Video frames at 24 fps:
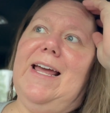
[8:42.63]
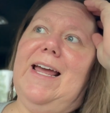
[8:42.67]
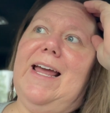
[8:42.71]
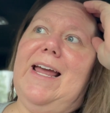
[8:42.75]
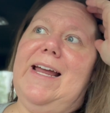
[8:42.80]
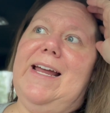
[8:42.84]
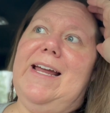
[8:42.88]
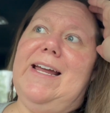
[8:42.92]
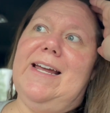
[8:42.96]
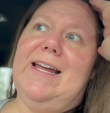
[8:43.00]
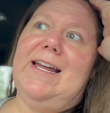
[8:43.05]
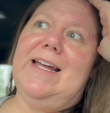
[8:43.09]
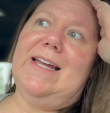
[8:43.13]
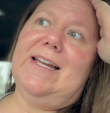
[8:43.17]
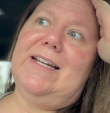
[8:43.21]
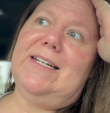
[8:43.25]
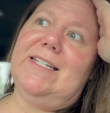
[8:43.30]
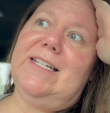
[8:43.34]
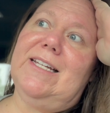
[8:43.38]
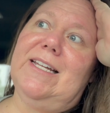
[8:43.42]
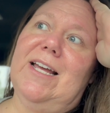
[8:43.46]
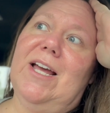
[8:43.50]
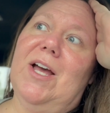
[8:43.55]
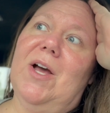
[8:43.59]

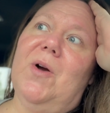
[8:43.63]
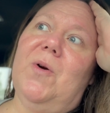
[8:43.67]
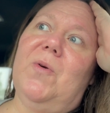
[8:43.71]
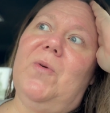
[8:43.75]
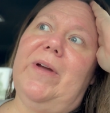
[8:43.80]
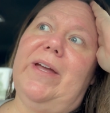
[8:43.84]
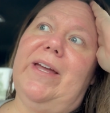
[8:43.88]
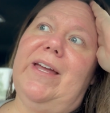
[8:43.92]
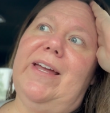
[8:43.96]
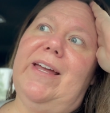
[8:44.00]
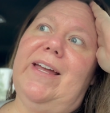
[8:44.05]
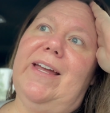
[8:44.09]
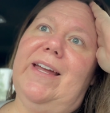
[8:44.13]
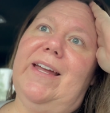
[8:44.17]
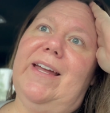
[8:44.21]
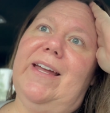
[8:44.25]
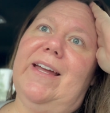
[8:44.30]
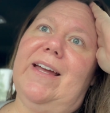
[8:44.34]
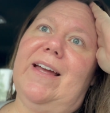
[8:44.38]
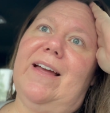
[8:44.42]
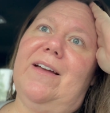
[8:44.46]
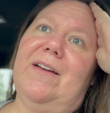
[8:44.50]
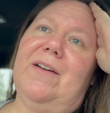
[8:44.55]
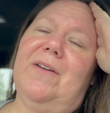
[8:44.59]
And
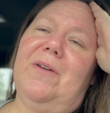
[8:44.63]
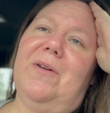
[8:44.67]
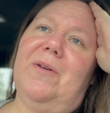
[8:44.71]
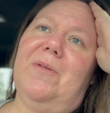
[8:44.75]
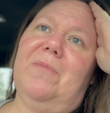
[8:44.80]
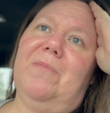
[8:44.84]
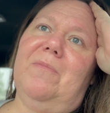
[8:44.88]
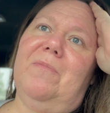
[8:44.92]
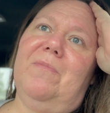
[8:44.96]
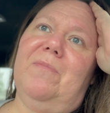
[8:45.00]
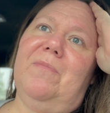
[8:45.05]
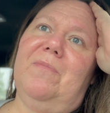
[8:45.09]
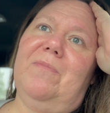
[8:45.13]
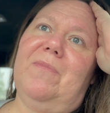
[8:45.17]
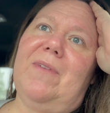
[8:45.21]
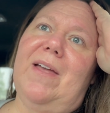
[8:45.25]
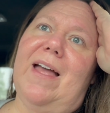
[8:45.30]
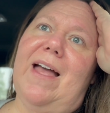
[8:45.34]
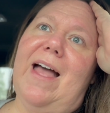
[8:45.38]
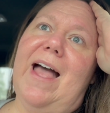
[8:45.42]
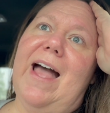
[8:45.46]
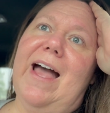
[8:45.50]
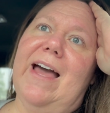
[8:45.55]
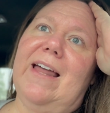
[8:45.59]
we
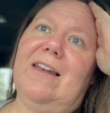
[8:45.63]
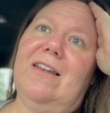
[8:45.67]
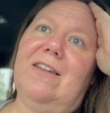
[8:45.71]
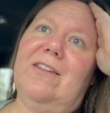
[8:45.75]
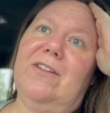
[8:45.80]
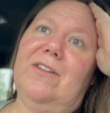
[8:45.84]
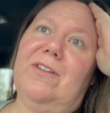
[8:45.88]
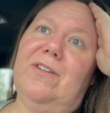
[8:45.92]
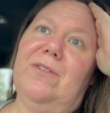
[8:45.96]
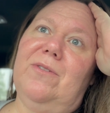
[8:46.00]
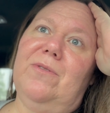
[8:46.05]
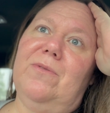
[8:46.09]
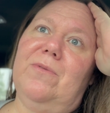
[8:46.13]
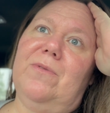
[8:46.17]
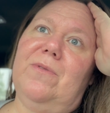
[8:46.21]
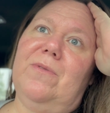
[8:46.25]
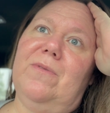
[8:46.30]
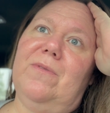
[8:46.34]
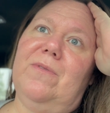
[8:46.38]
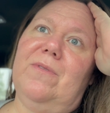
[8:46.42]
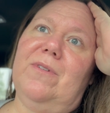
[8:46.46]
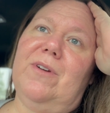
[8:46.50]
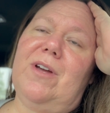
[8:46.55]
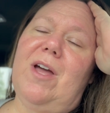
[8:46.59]
had Lou
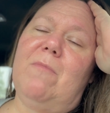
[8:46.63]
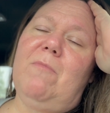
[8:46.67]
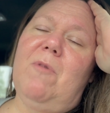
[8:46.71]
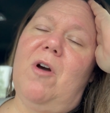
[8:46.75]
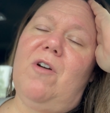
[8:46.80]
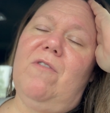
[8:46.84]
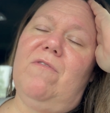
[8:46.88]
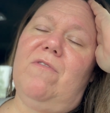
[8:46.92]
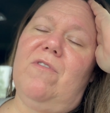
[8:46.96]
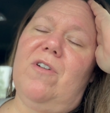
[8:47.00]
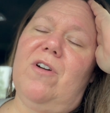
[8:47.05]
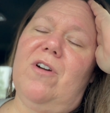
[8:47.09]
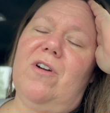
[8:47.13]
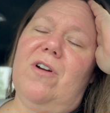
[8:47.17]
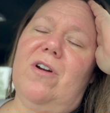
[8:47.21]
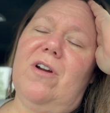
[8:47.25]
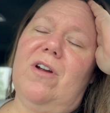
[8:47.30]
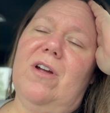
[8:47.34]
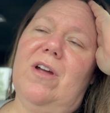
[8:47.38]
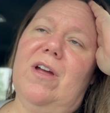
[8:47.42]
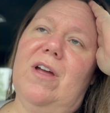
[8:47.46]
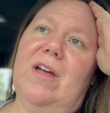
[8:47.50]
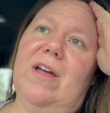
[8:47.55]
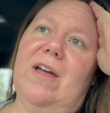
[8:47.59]
come over
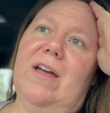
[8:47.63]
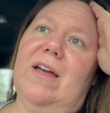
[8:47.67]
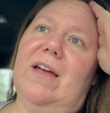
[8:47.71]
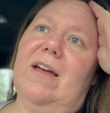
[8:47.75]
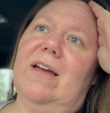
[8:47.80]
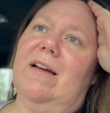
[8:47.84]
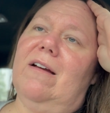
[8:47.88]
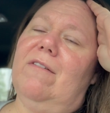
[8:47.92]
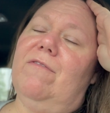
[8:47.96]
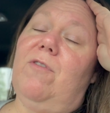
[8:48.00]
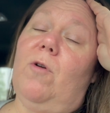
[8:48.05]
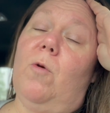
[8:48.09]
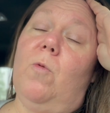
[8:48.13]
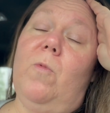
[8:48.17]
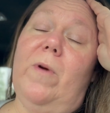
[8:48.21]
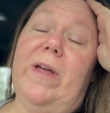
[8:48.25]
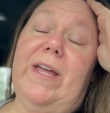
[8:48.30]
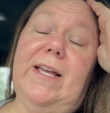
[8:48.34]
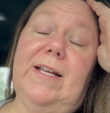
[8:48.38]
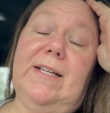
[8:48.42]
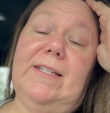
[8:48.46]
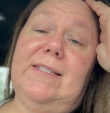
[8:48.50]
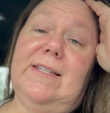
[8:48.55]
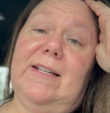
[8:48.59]
for
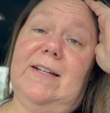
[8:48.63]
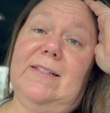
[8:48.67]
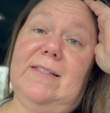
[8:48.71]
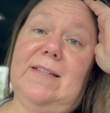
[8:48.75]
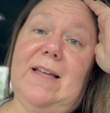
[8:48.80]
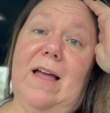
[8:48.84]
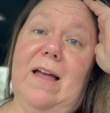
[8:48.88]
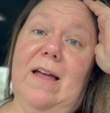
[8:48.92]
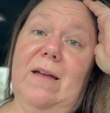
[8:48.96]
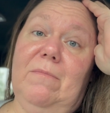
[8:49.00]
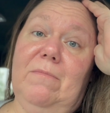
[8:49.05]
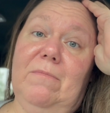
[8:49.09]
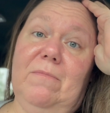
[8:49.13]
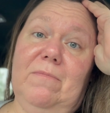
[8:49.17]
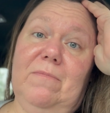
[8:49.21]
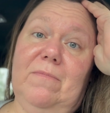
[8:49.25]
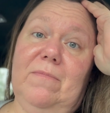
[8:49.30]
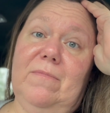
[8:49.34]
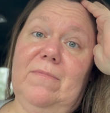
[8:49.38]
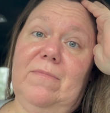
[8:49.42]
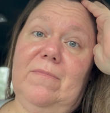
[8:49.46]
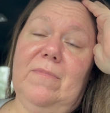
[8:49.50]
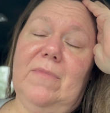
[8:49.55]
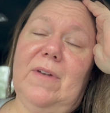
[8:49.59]
weeks at a time.
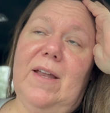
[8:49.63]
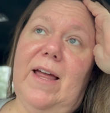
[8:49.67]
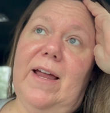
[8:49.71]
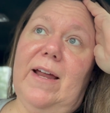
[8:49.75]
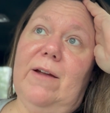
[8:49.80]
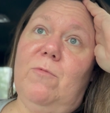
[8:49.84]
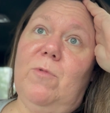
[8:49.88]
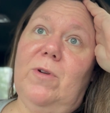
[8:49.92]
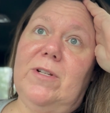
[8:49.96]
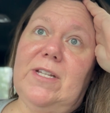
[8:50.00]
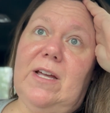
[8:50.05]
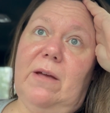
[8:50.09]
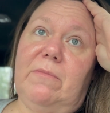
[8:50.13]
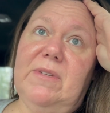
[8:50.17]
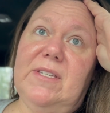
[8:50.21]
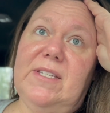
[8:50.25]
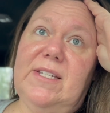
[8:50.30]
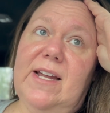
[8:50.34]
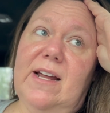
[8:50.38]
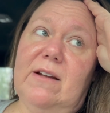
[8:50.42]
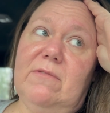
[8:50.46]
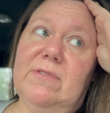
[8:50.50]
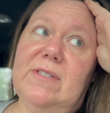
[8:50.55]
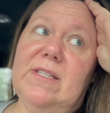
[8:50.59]
Like one time his
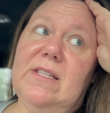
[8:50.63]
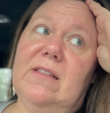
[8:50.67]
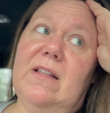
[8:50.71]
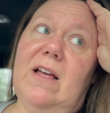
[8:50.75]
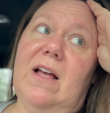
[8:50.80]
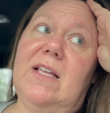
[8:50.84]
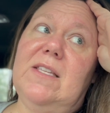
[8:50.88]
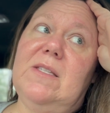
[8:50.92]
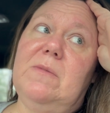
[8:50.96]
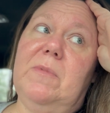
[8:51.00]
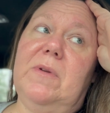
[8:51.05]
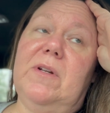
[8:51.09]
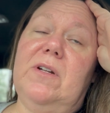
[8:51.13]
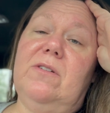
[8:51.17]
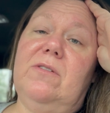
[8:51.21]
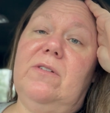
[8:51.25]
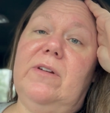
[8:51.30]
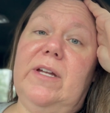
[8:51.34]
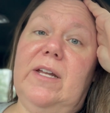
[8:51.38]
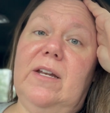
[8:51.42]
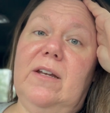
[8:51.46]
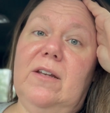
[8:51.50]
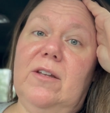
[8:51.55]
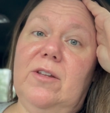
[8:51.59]
dad was in the hospital
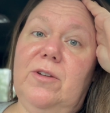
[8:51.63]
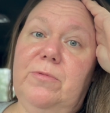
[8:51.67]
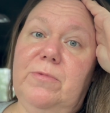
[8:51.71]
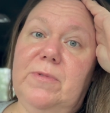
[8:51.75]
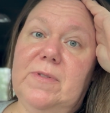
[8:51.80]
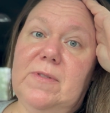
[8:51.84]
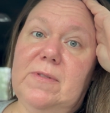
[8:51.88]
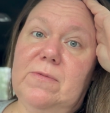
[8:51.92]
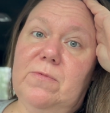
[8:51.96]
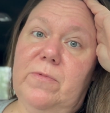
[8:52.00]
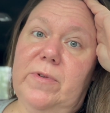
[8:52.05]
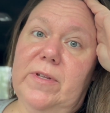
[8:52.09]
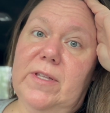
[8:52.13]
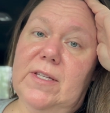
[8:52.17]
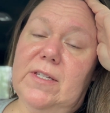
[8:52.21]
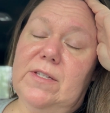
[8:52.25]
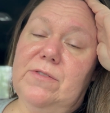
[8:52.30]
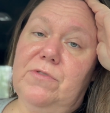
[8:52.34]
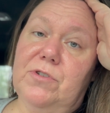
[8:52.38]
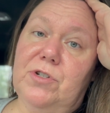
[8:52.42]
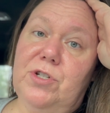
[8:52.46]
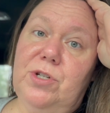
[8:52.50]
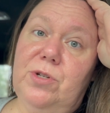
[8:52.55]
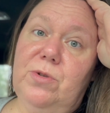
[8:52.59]
and Lou was with us
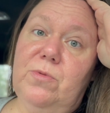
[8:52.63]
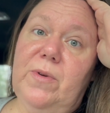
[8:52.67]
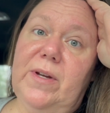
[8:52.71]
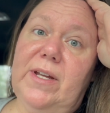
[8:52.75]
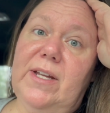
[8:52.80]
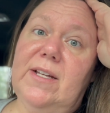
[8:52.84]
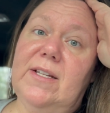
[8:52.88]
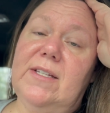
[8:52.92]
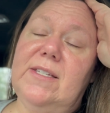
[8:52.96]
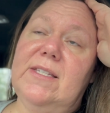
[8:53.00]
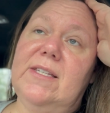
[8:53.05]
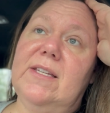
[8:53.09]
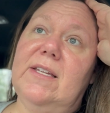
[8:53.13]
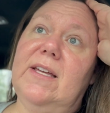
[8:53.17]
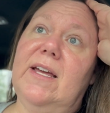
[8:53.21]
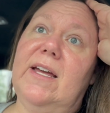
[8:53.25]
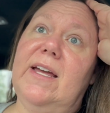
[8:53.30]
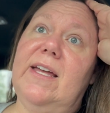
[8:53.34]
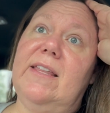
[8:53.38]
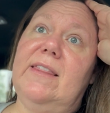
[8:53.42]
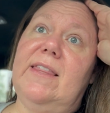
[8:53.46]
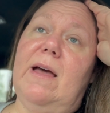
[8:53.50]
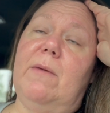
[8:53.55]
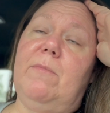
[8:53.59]
for 2 weeks
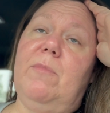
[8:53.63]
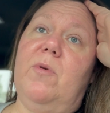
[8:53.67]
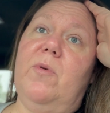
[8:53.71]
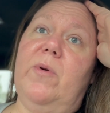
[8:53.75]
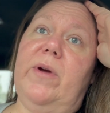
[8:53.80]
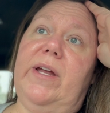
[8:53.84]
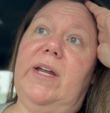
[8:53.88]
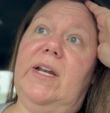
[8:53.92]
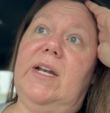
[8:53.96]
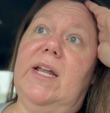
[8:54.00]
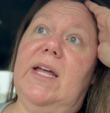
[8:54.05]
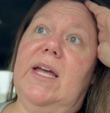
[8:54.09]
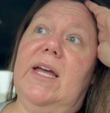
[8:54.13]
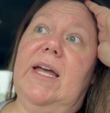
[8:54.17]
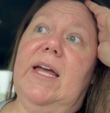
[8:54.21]
at that point.